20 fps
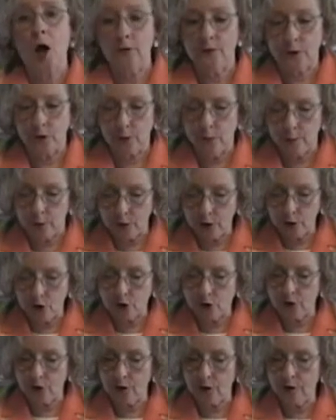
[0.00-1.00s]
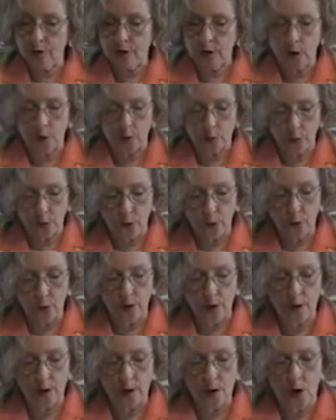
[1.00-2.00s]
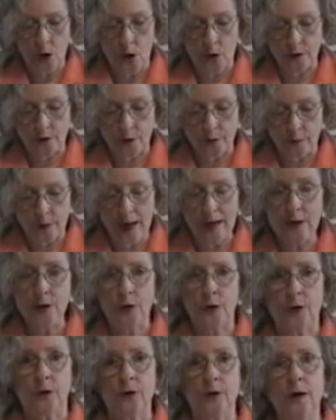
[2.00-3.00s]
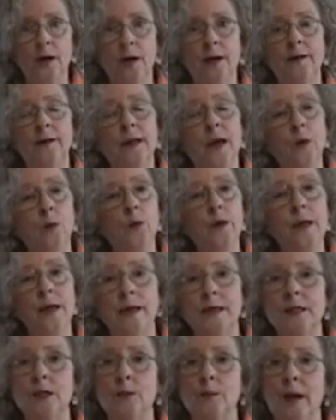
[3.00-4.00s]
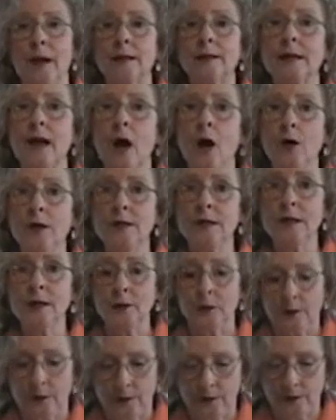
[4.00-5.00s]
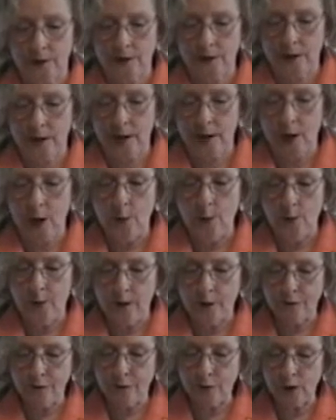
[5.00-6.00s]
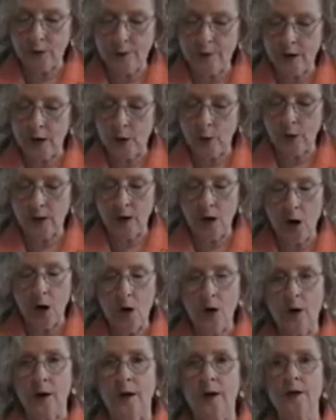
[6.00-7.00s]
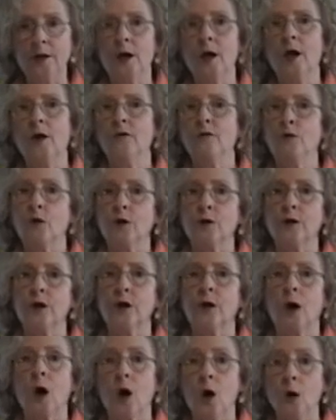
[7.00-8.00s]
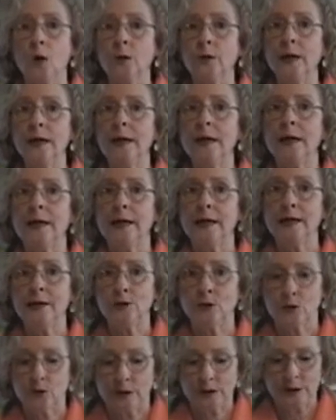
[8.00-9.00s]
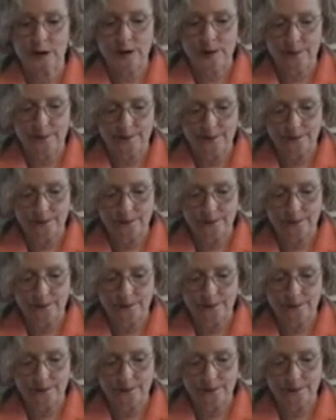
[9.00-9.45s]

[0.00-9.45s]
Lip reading: of the butcher, the brewer, or the baker that we expect our dinner, but from their regard for their own interest."